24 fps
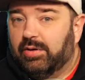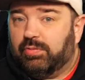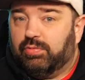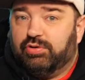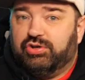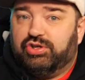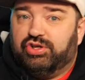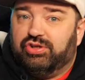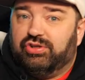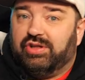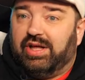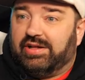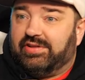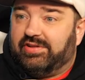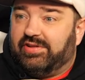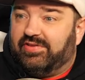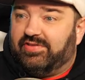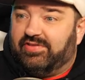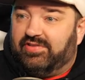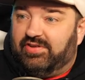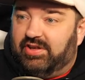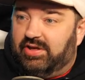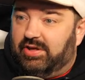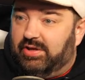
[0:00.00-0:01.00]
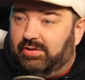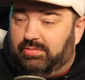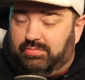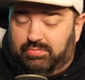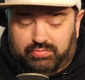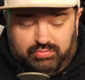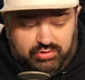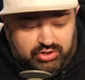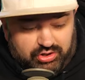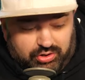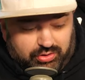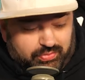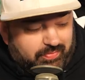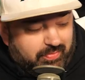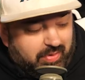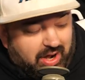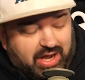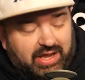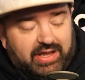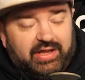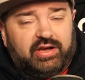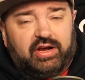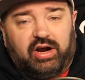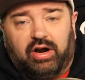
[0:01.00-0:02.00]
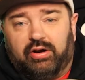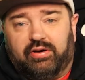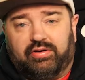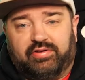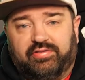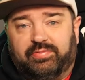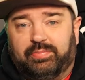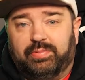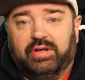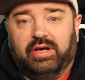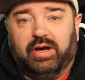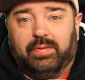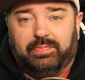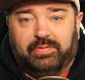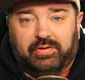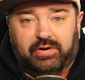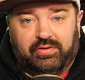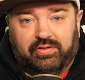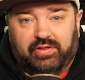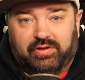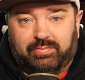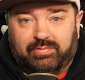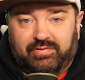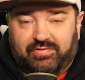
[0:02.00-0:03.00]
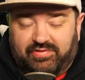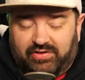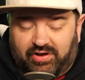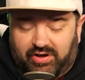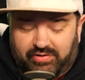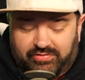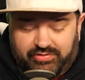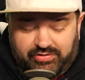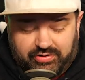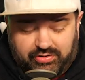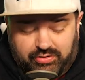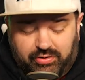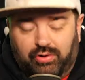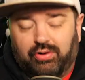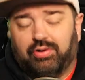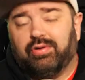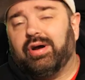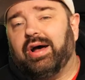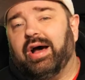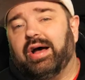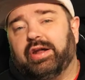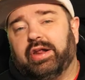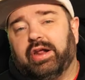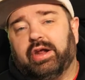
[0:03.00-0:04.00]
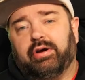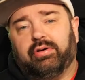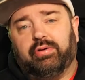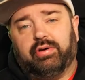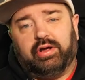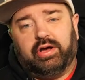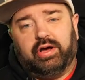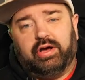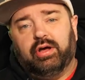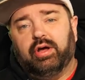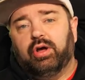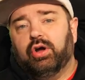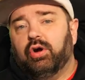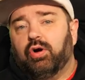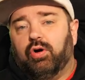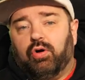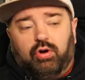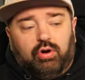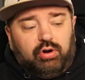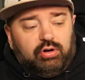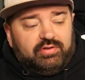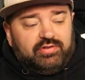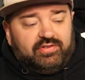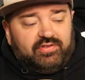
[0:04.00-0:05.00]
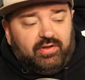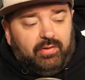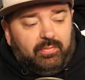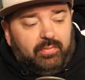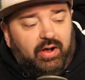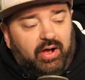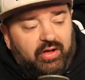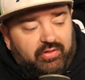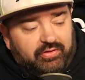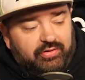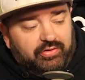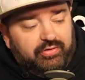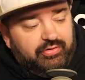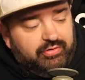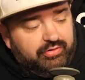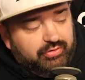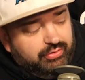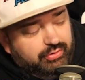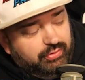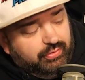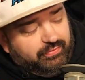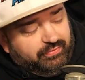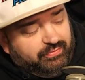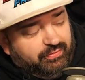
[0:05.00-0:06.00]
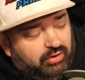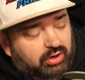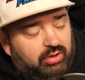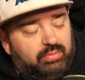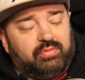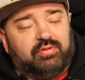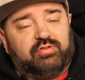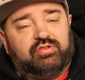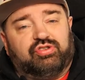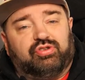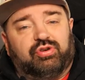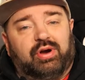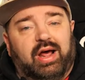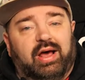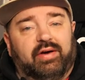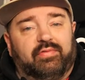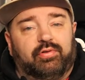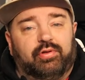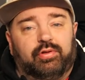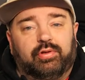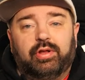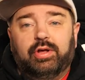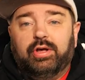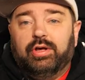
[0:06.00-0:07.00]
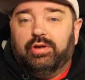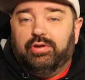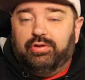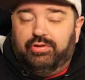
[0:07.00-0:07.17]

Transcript: Would you like to see, you know, minecarts be up there like we saw in the Goron area, or some other new form of travel?